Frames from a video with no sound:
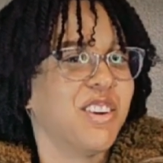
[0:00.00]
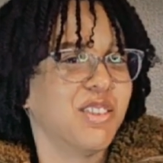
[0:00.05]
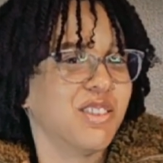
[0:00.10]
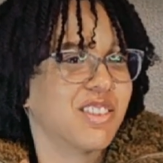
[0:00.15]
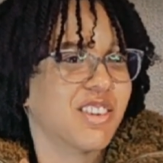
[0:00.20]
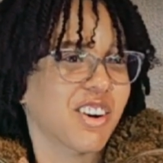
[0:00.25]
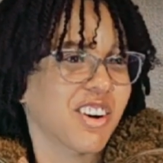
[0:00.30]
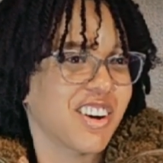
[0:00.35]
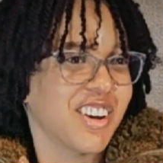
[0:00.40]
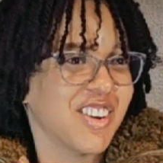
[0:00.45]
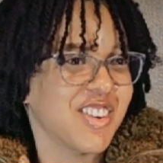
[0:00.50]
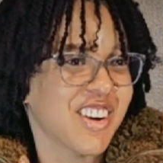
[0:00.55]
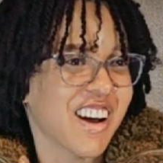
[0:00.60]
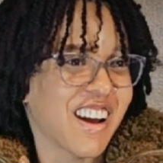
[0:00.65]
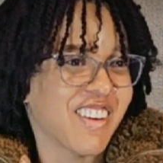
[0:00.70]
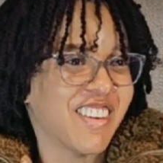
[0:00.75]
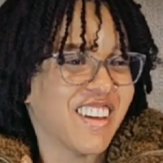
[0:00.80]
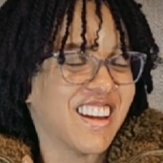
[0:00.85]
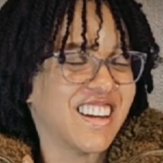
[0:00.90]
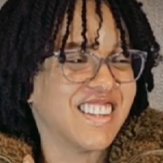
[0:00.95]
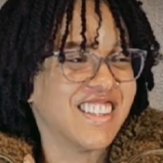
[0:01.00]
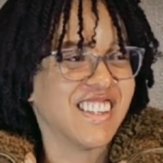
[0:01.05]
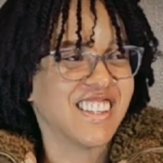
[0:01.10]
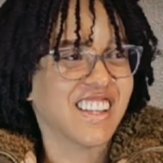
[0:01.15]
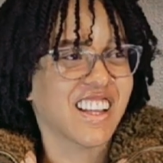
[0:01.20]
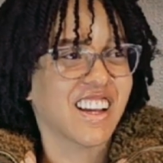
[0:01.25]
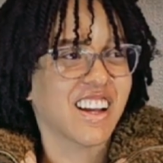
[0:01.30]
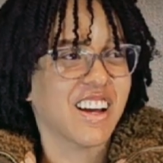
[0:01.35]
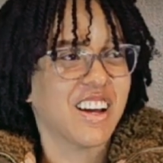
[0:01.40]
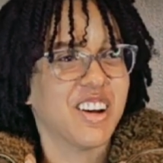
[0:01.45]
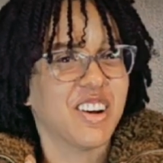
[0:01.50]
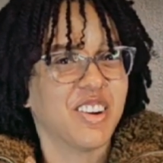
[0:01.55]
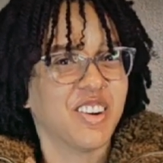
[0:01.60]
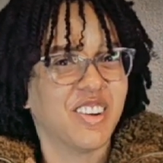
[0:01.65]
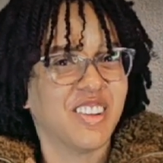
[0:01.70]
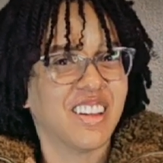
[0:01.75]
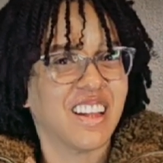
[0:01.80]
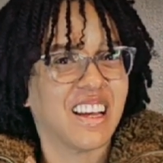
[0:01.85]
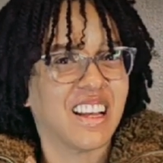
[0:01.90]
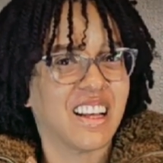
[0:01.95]
Whose car are you driving? She's like,
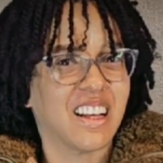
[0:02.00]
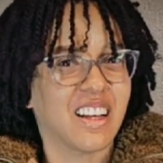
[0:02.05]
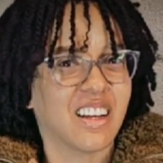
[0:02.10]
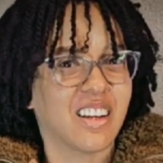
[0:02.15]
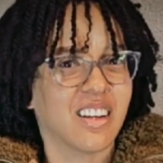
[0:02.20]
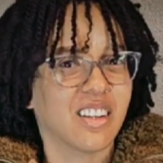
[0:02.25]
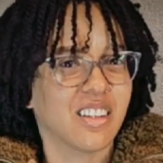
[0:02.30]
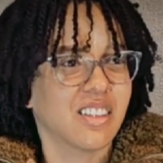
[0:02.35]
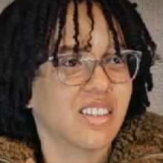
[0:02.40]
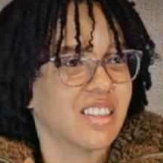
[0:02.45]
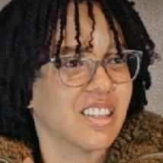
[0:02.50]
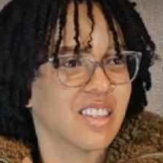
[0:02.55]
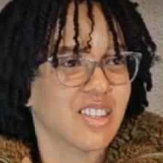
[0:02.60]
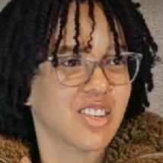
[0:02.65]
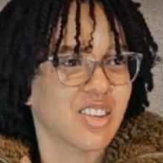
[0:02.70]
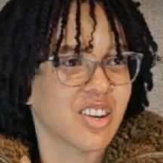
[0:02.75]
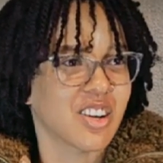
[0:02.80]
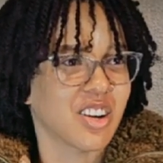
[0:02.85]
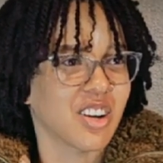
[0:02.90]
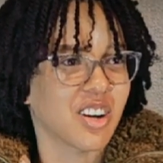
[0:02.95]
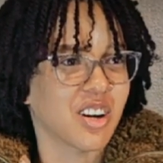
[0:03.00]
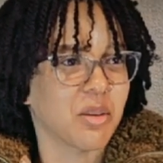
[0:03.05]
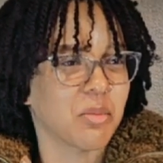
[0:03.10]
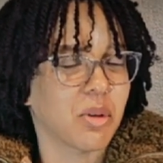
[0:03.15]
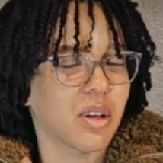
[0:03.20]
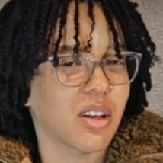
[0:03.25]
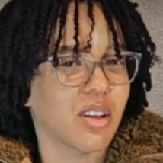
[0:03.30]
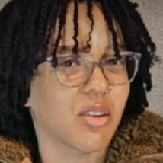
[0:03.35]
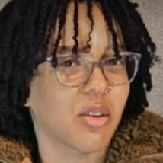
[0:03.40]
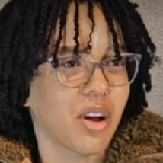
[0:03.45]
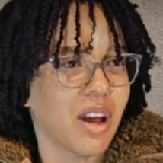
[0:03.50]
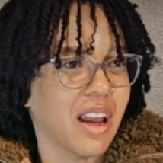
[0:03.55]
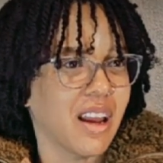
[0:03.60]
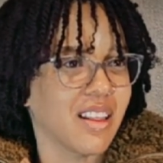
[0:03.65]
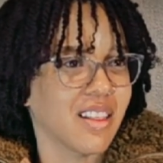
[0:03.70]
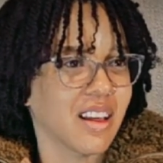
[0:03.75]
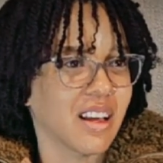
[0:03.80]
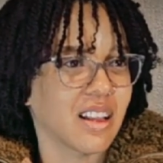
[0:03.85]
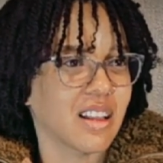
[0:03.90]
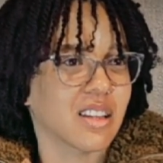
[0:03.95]
oh, like a sister. And I'm like,
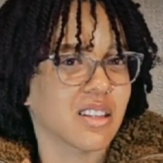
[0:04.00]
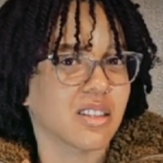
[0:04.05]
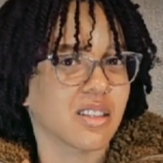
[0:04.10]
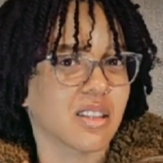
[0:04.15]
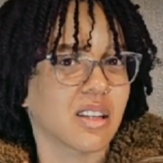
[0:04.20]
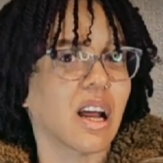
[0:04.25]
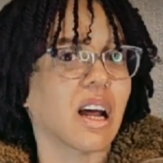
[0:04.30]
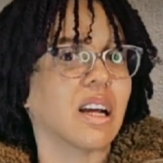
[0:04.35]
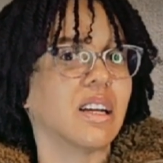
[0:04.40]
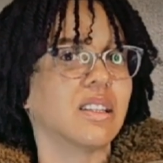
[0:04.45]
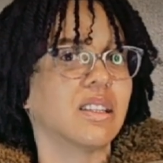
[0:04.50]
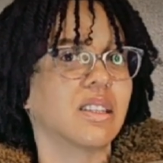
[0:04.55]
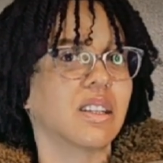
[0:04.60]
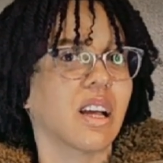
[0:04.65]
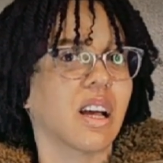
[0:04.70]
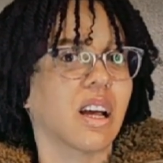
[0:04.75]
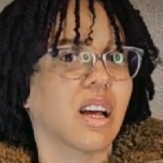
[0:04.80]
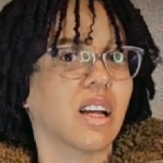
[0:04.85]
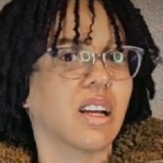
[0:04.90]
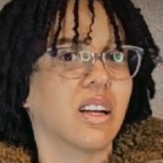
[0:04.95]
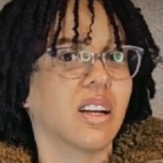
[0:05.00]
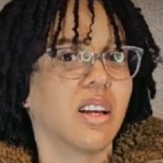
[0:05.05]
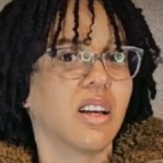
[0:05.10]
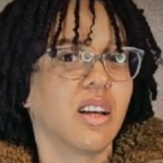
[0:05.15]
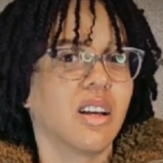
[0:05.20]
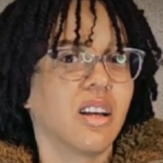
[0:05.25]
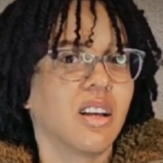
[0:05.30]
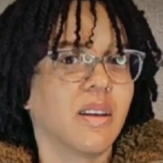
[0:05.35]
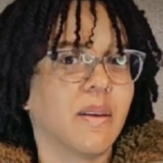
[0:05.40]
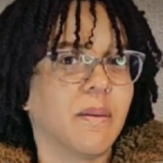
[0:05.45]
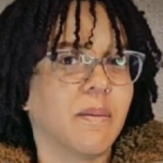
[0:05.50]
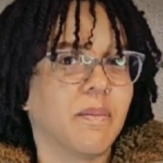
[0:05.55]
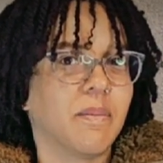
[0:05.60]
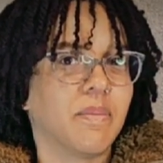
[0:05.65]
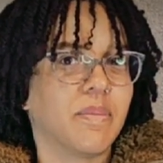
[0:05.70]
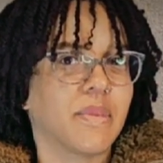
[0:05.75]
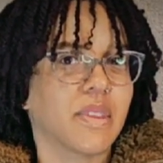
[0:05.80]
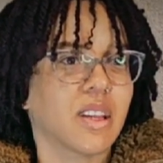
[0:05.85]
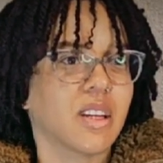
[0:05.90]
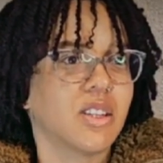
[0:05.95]
great. Like, it's nice that
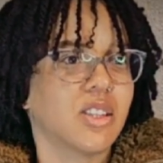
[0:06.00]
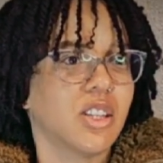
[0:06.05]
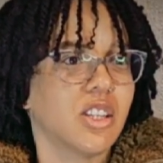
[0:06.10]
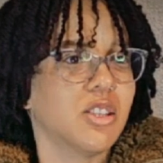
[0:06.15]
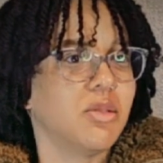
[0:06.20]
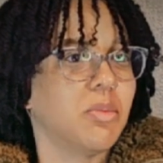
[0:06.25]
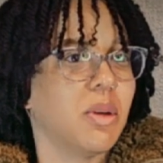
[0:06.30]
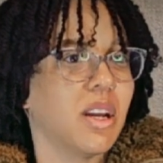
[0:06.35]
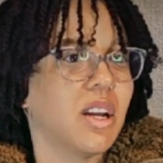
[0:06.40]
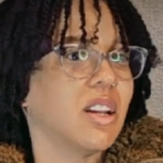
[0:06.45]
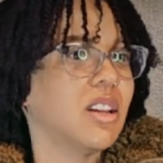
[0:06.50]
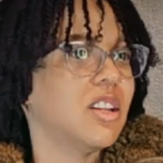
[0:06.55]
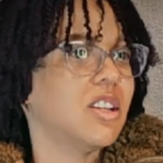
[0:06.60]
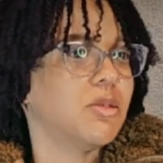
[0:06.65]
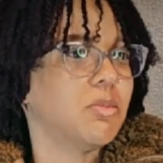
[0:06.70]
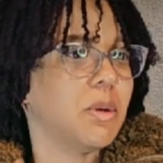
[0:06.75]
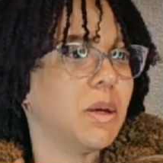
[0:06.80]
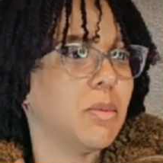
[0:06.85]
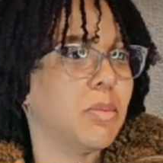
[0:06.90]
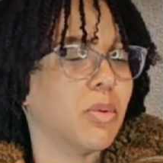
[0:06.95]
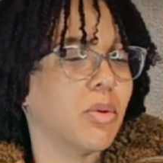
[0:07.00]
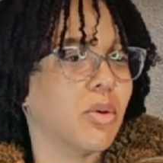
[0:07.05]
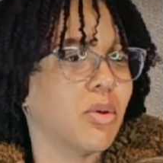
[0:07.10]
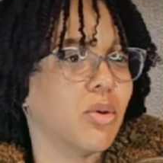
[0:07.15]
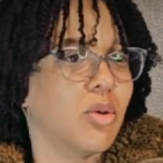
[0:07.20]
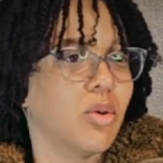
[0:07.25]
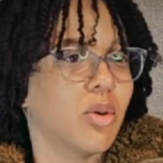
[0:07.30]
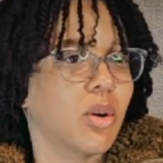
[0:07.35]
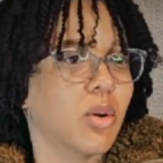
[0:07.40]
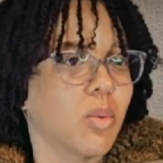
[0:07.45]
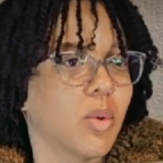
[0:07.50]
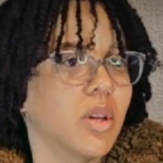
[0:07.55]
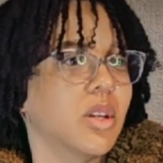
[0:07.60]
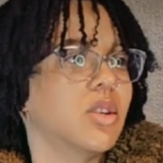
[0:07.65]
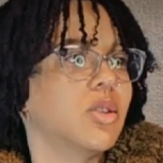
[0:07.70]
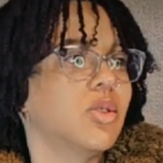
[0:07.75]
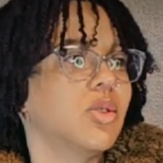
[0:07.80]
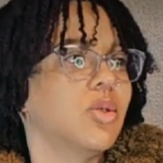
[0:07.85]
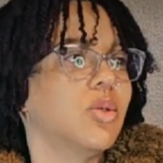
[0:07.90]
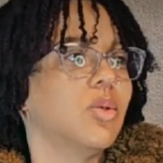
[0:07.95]
she's meeting these people who are
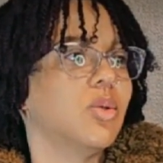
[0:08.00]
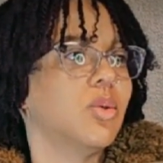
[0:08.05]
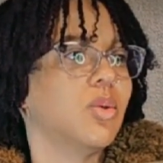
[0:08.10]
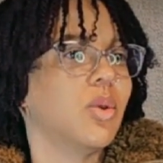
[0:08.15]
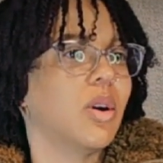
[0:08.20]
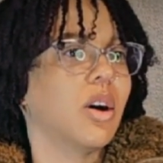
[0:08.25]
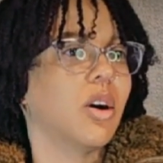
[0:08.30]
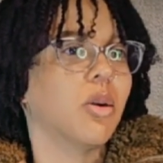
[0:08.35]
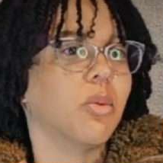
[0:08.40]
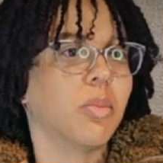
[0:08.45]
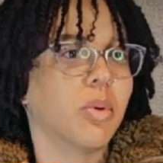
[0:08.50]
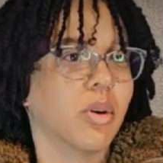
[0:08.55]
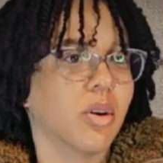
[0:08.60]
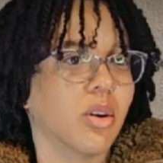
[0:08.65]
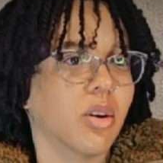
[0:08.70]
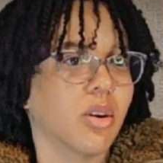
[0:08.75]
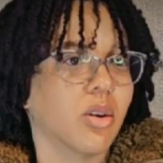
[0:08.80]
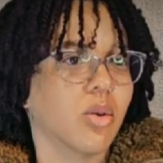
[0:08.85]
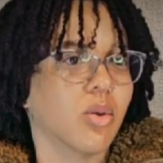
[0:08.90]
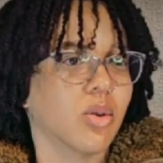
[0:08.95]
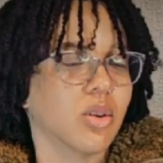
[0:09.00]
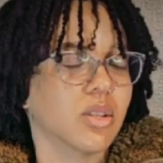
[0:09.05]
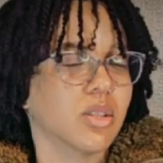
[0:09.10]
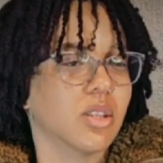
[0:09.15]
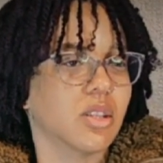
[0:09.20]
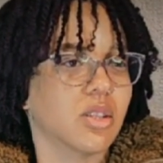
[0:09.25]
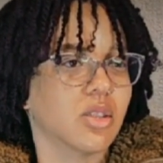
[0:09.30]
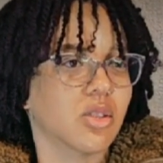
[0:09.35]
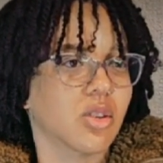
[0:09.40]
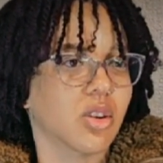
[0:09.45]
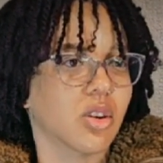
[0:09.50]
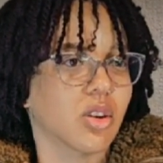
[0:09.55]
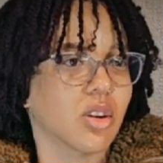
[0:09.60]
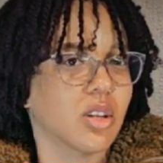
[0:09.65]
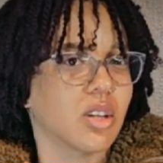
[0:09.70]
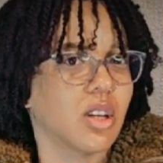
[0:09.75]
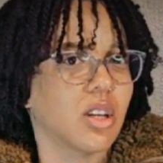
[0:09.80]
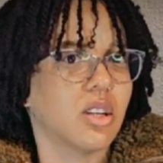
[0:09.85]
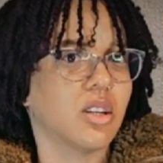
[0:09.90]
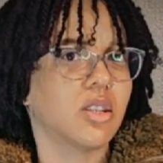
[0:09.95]
willing to help her or assist
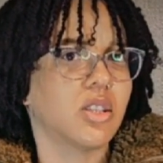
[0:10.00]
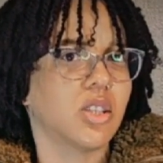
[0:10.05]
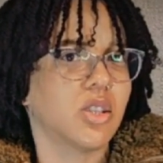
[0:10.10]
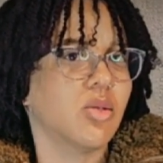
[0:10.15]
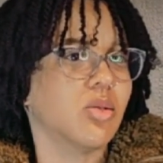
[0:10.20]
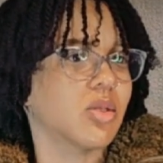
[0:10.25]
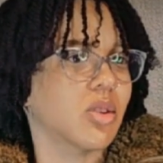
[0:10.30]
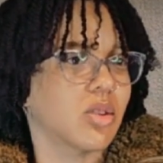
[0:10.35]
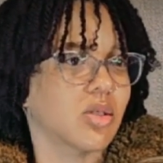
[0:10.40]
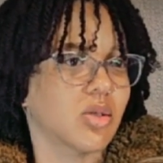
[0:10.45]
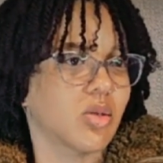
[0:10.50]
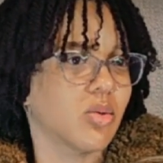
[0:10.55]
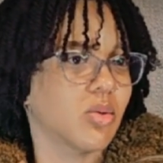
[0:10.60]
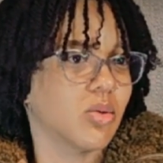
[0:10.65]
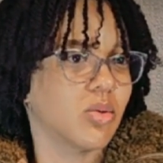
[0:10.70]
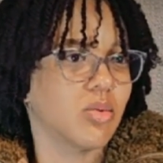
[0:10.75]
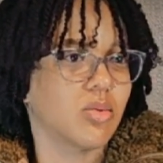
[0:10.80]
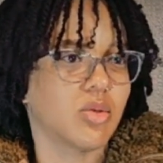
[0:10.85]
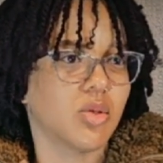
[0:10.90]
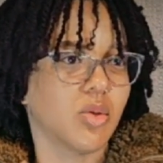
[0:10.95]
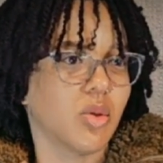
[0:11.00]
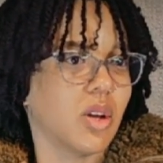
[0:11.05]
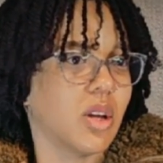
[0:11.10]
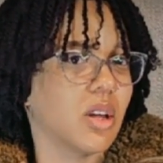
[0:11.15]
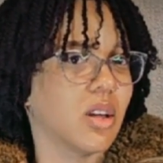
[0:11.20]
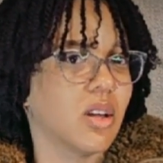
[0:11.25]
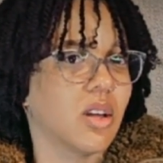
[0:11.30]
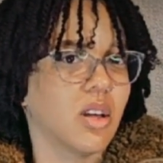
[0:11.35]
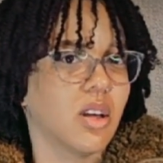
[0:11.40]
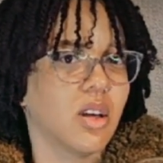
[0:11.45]
her. And then she was also doing